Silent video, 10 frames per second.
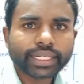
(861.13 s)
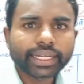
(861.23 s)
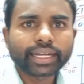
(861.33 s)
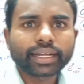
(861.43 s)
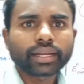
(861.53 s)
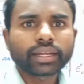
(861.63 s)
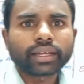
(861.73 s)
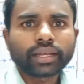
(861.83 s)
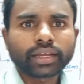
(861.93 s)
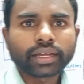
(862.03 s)
in
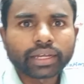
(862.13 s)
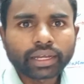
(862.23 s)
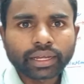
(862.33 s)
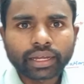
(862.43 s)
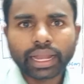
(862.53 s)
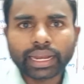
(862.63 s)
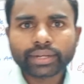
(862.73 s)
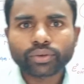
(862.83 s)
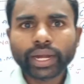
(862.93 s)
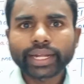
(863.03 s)

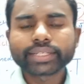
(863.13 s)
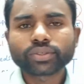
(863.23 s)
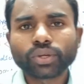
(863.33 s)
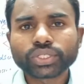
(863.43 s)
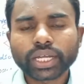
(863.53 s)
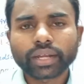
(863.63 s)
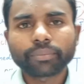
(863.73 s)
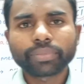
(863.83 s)
electrolytic solution,